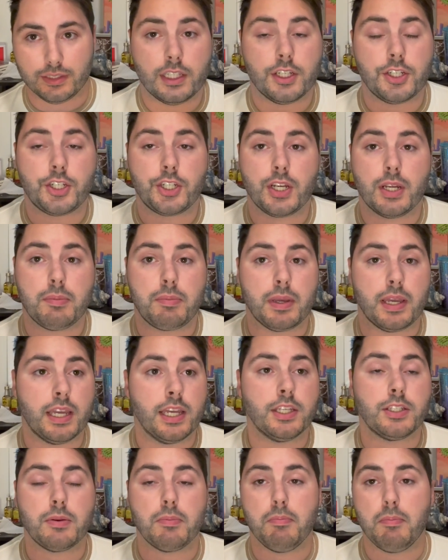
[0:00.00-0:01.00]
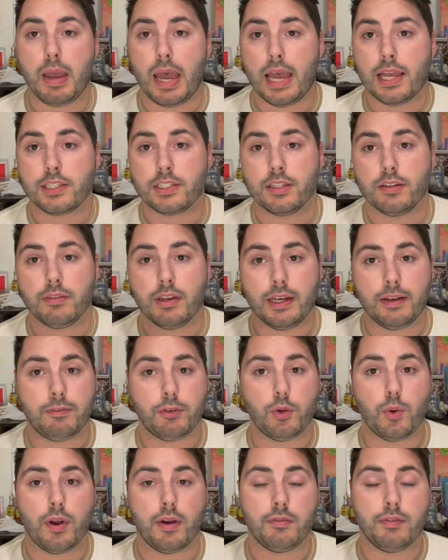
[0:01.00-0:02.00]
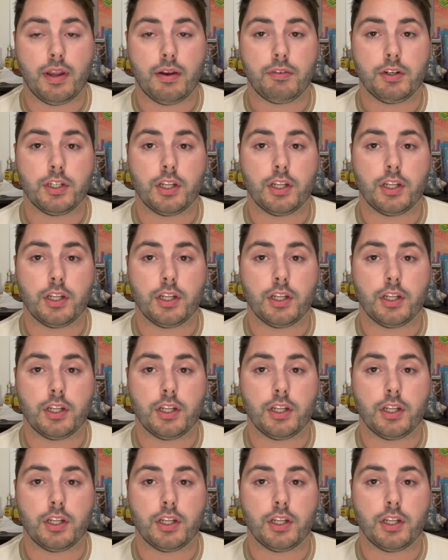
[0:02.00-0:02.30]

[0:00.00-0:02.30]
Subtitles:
This ship is massive, and if you have never